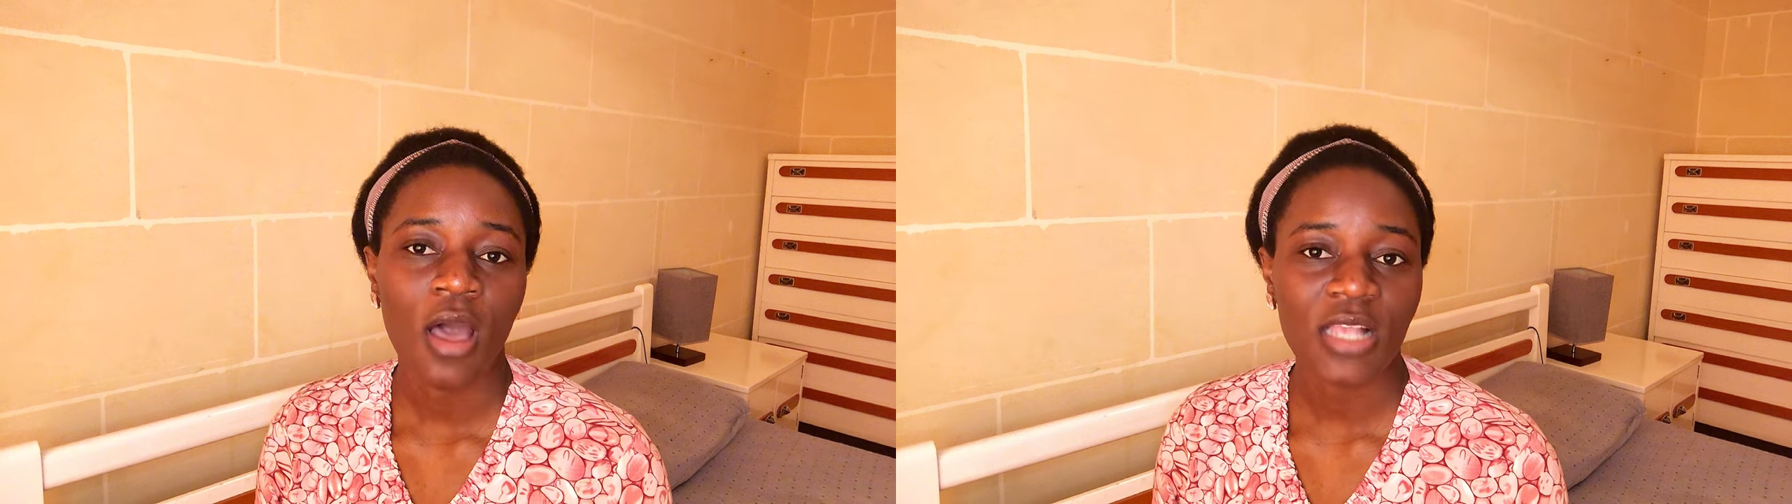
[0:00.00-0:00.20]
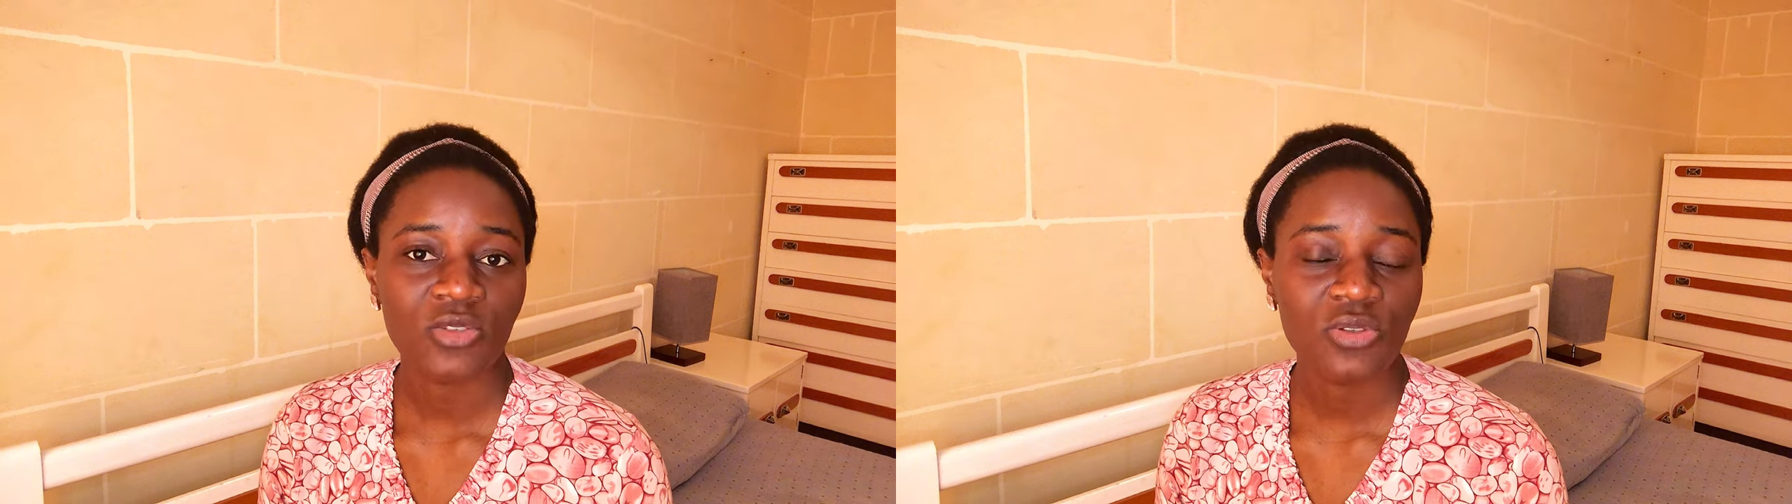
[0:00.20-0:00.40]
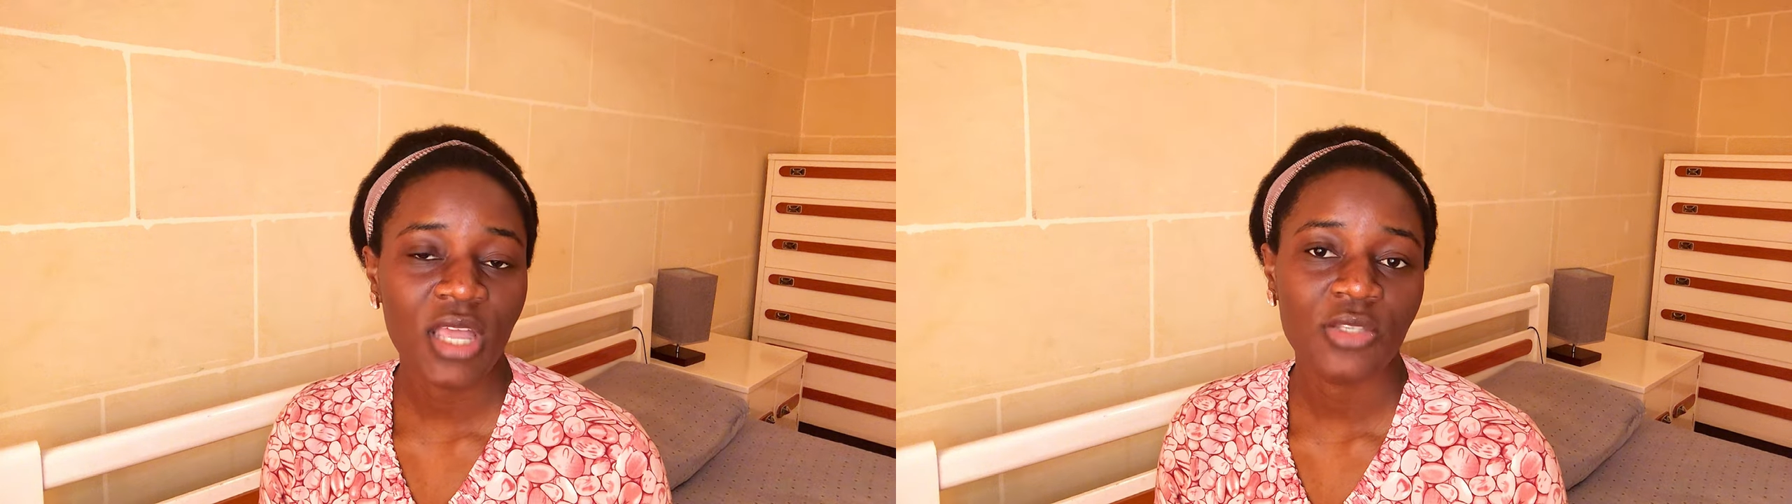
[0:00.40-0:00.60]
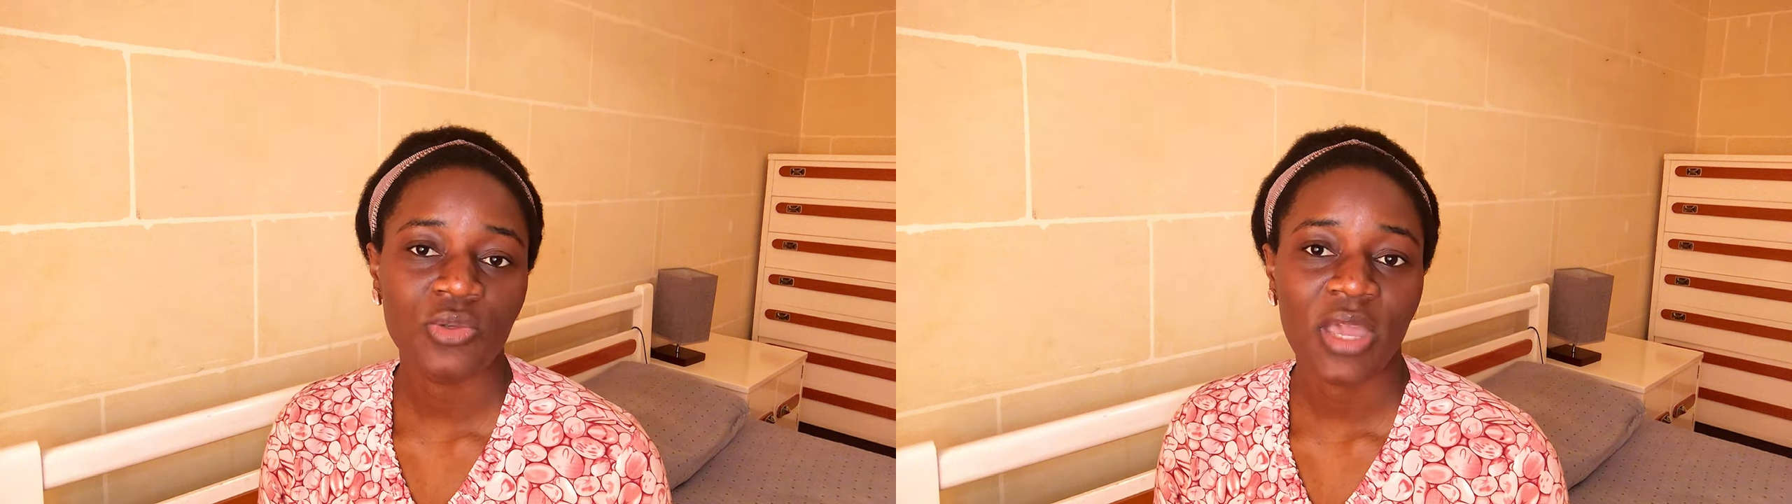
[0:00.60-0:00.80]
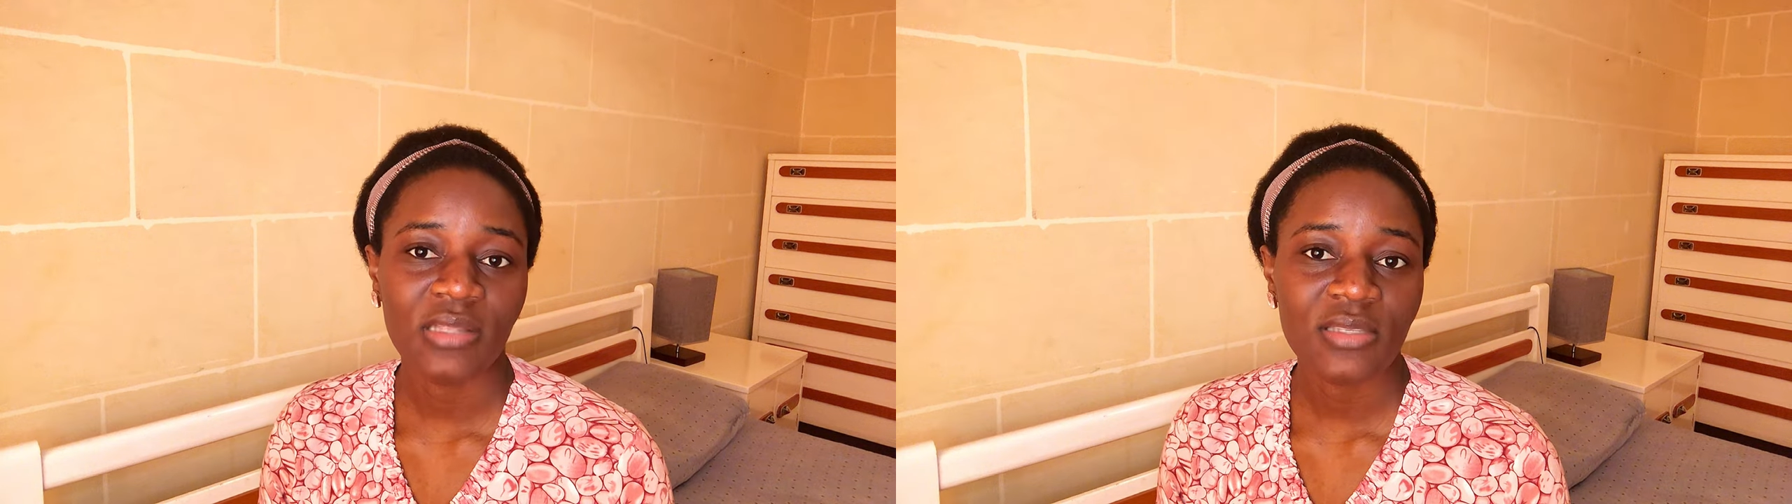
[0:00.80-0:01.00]
as soon
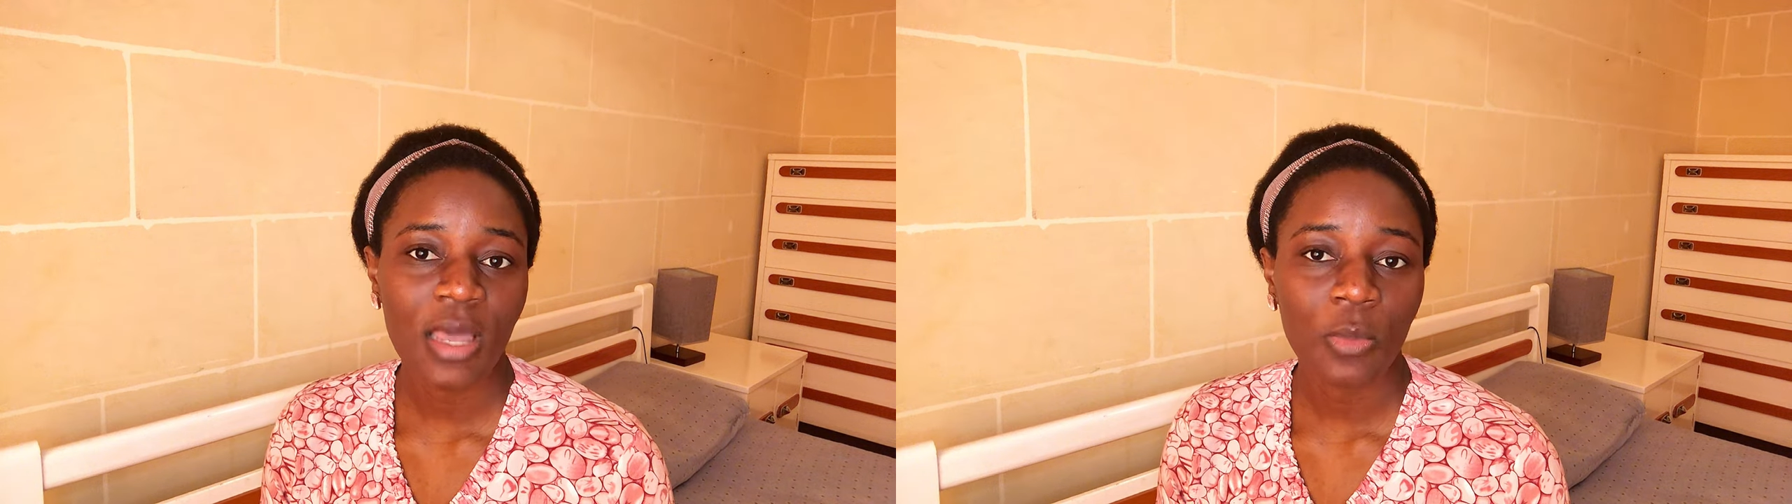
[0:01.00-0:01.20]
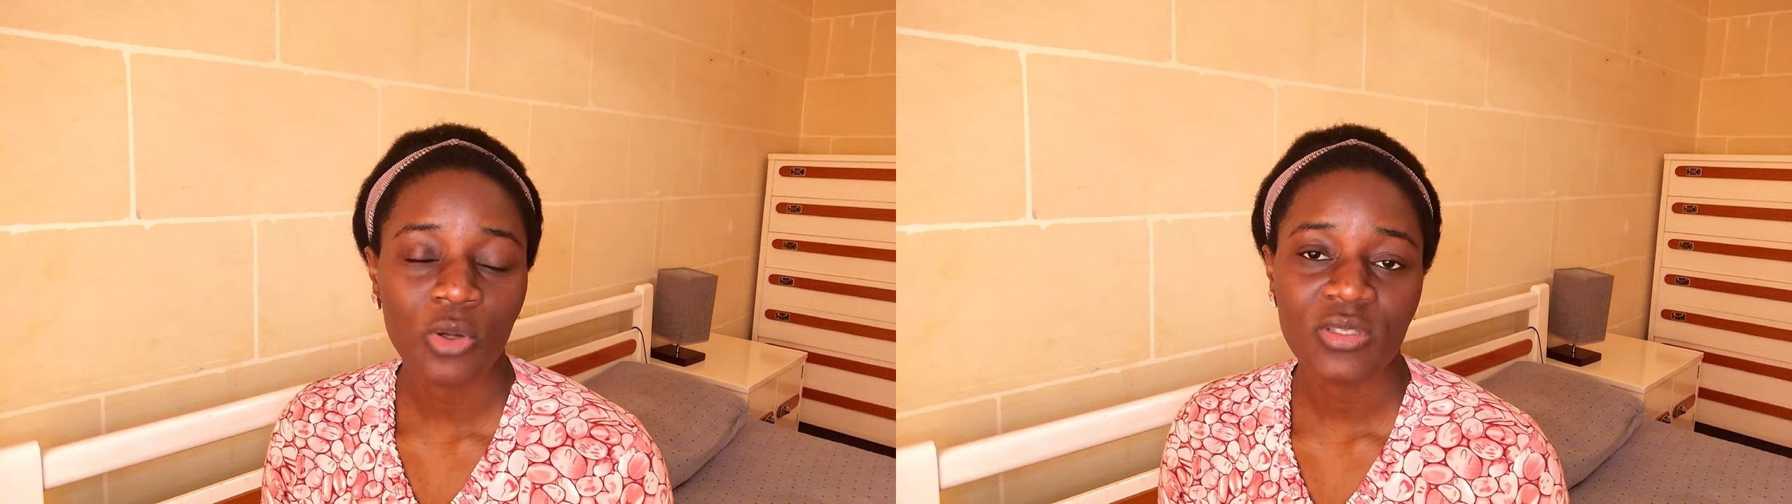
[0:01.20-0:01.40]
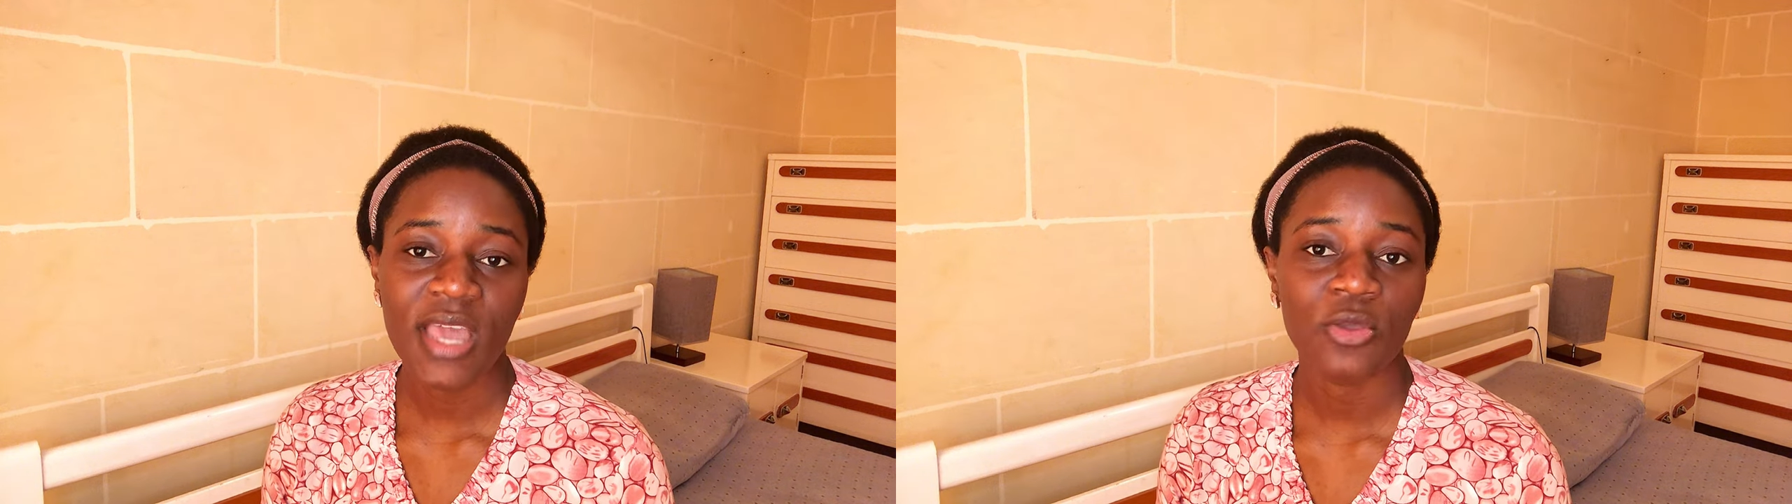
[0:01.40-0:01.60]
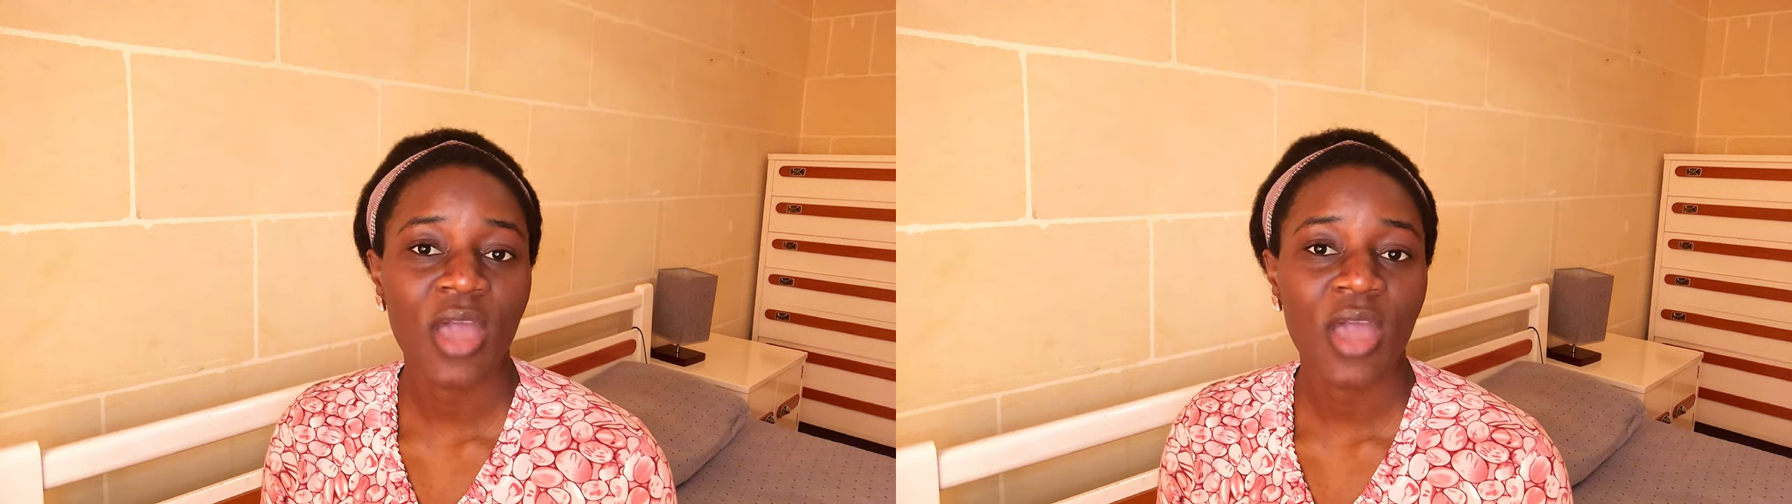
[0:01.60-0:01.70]
as you enter Malta,